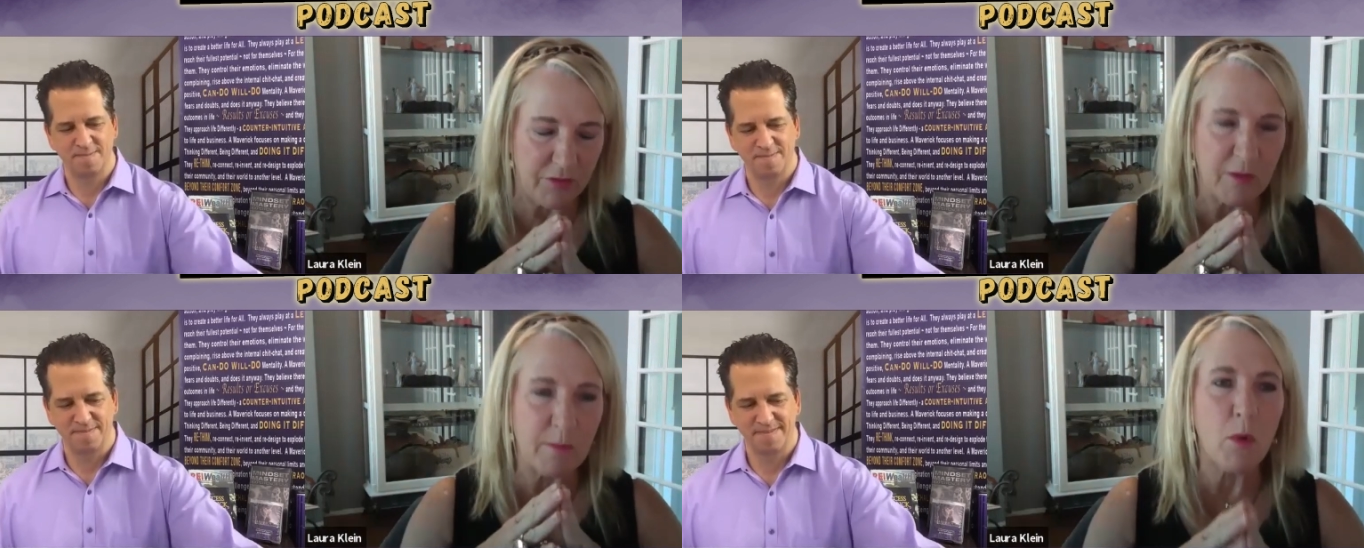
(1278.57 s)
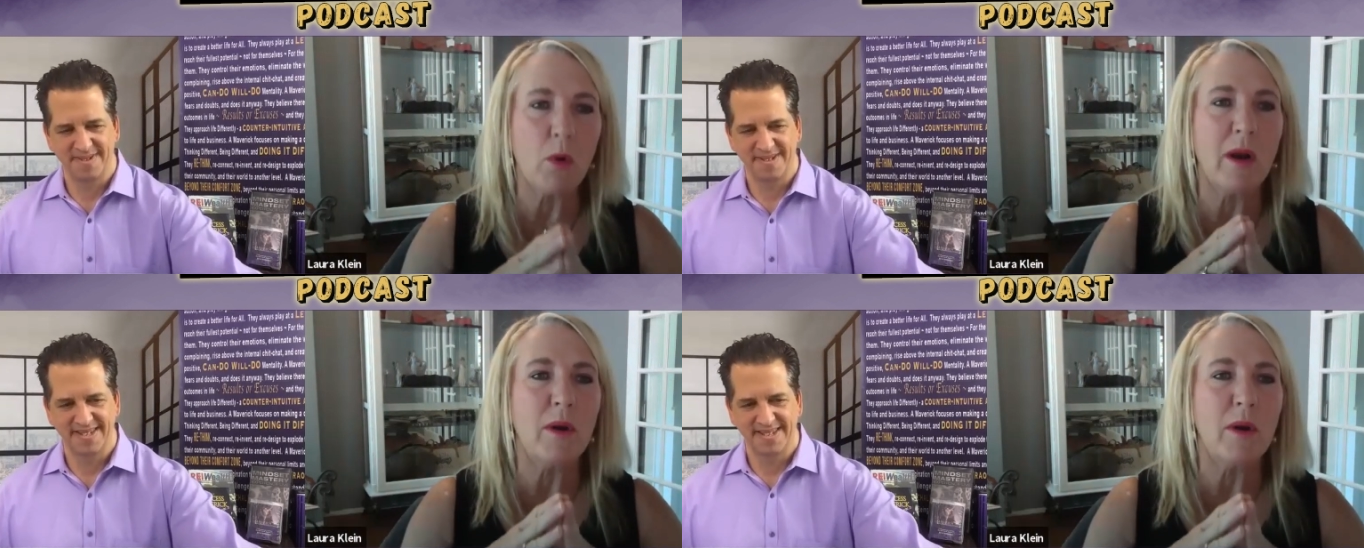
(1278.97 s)
Speaker 1: the
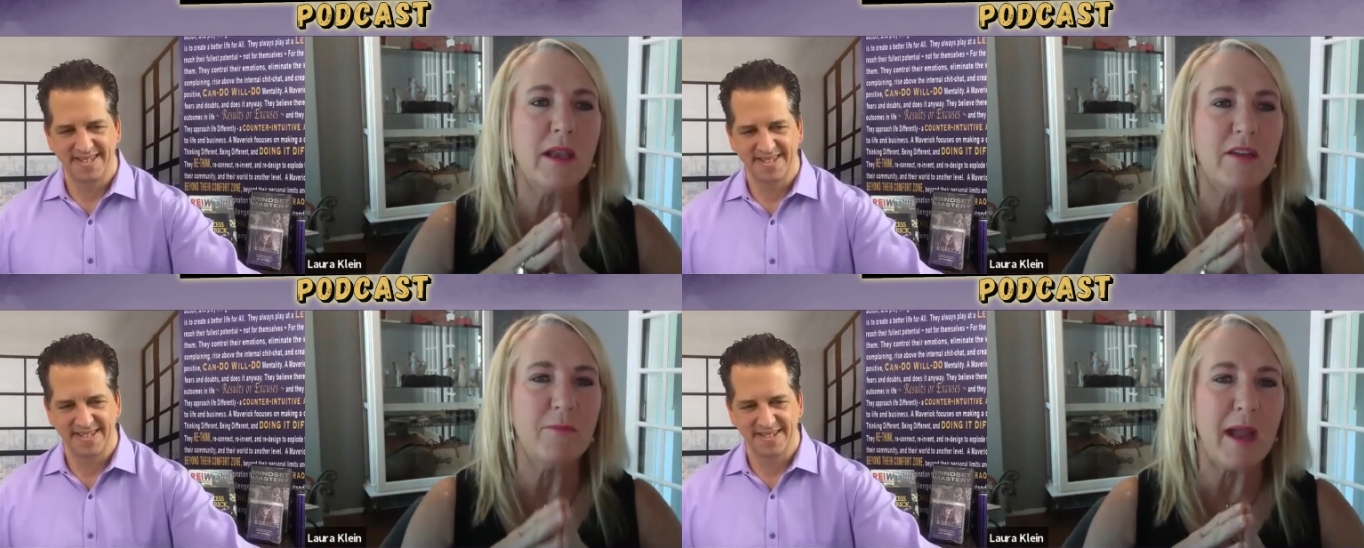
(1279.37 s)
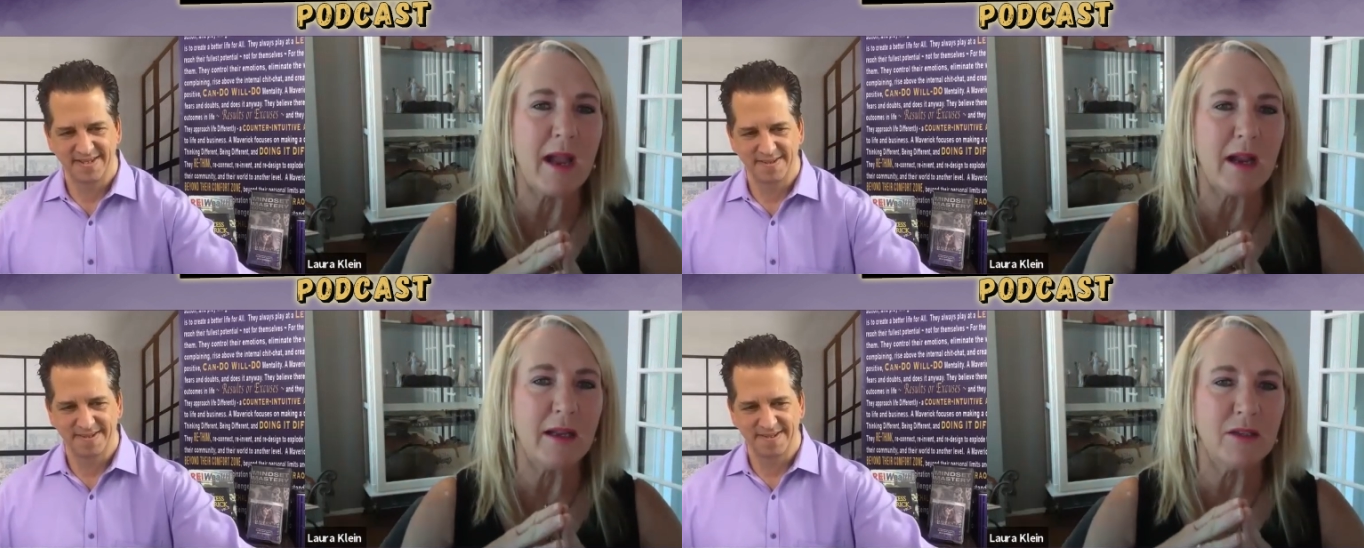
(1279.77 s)
more I want to give
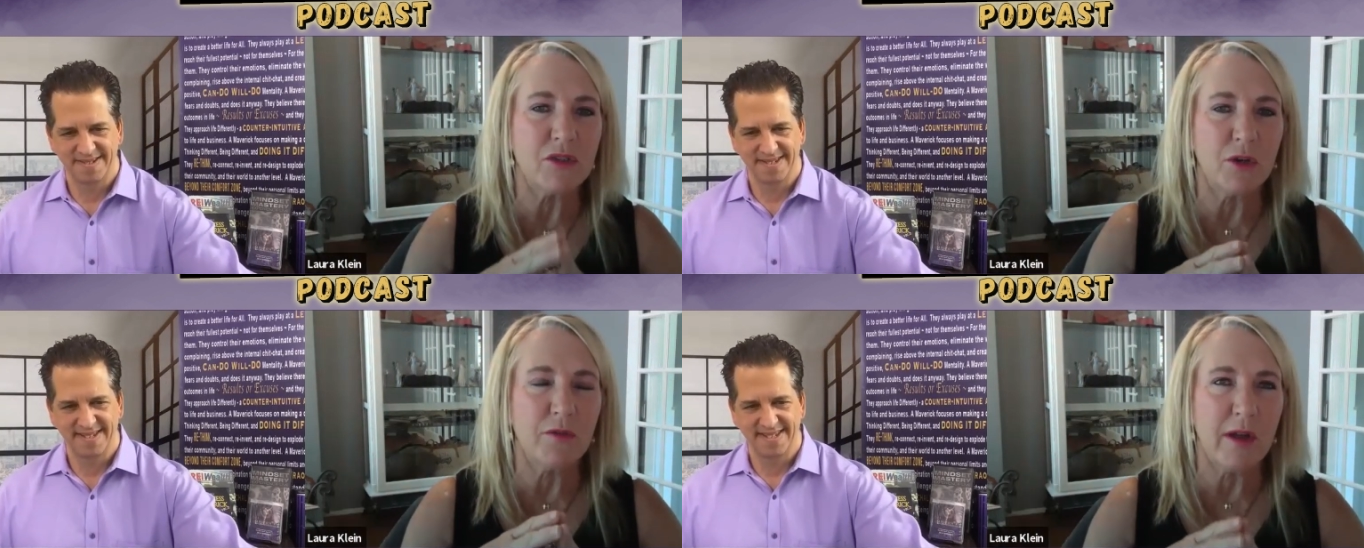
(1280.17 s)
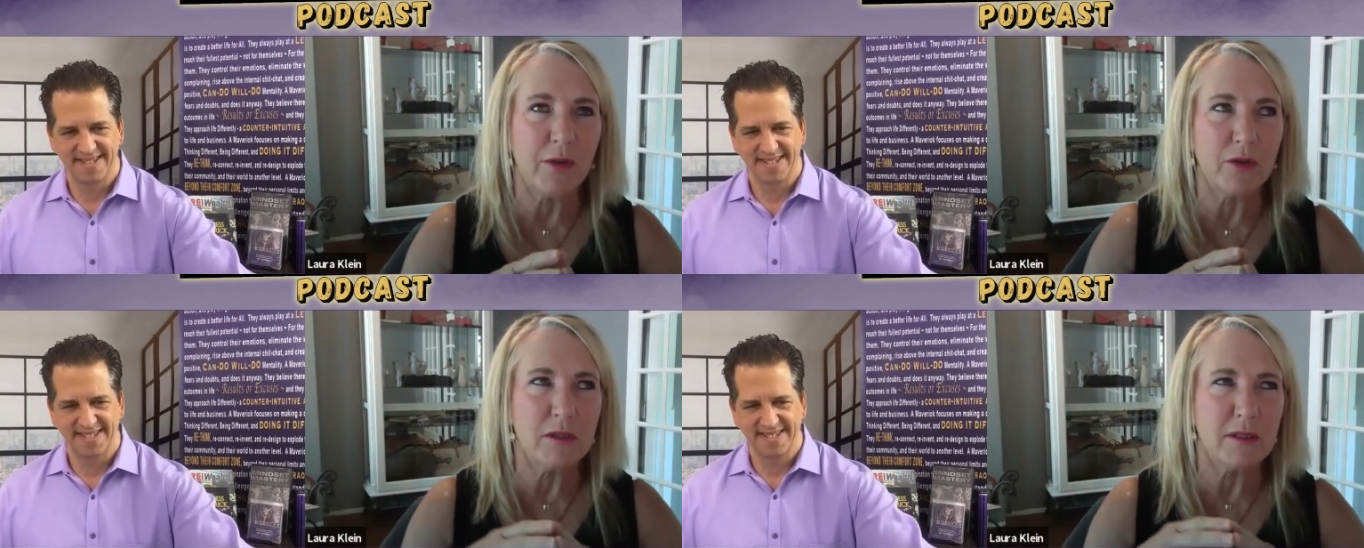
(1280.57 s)
back and serve
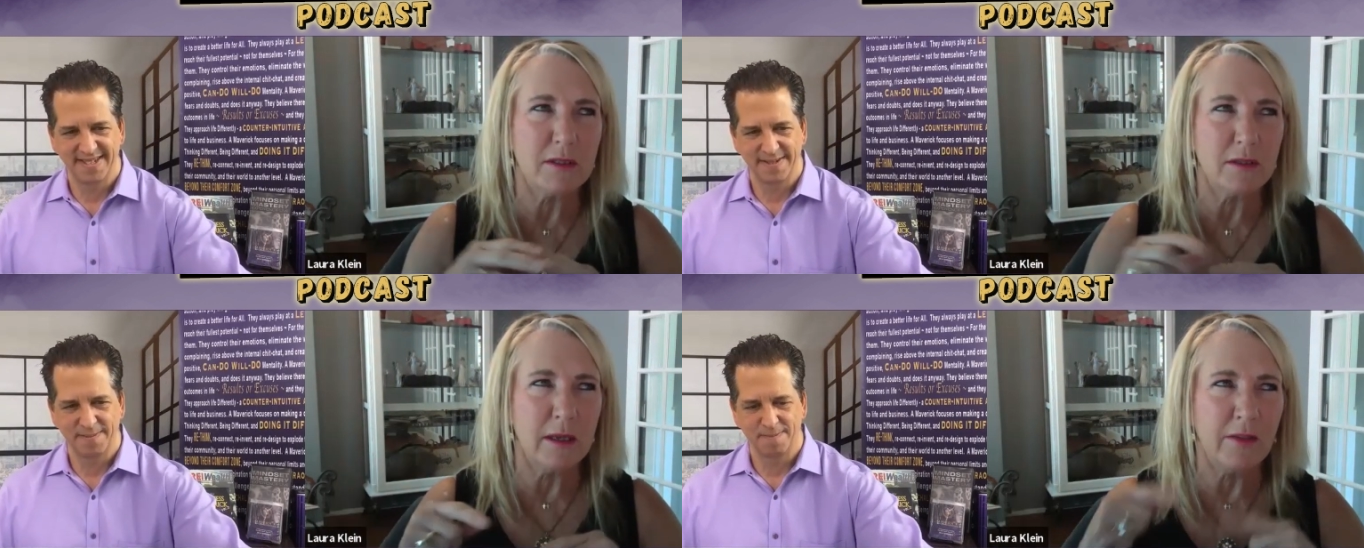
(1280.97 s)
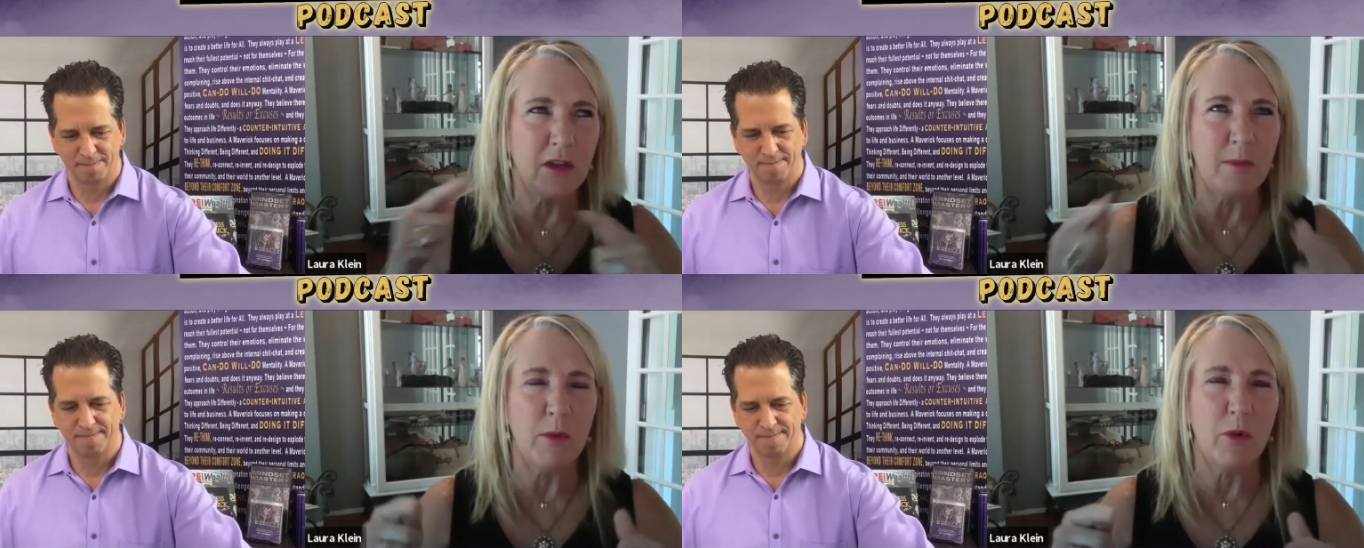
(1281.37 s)
others in the
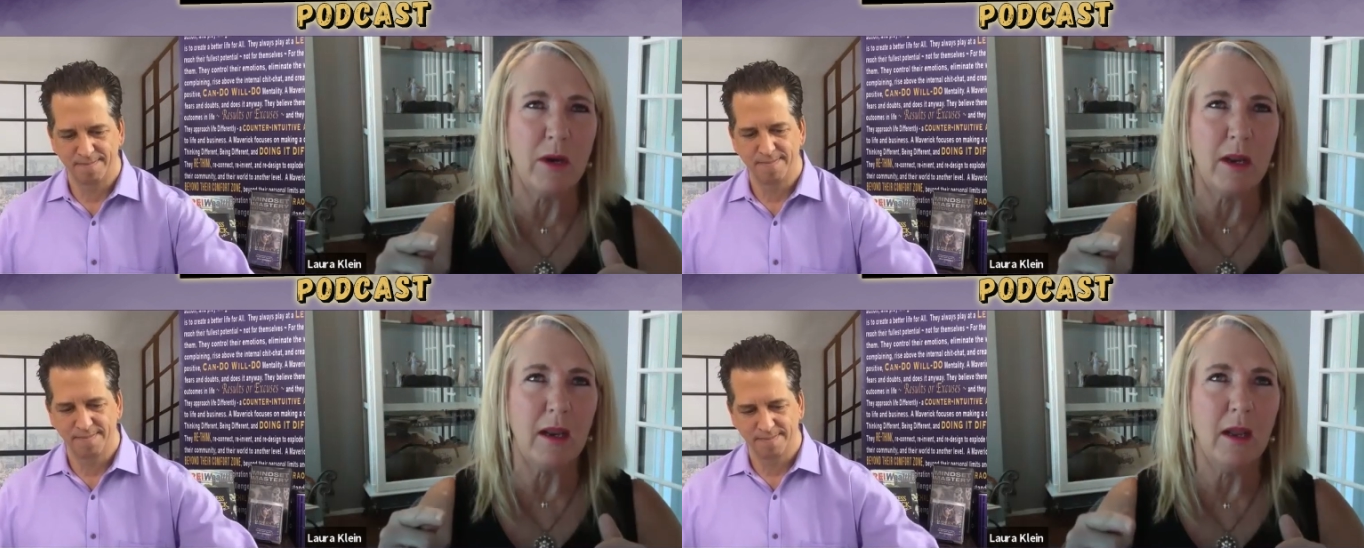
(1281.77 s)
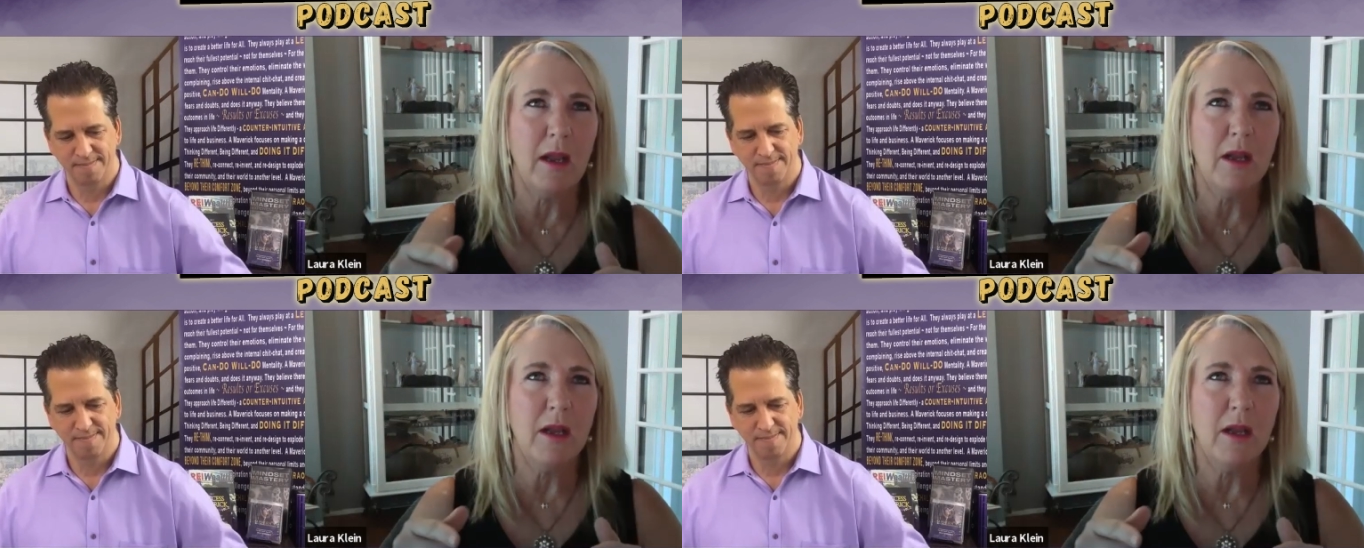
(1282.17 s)
community.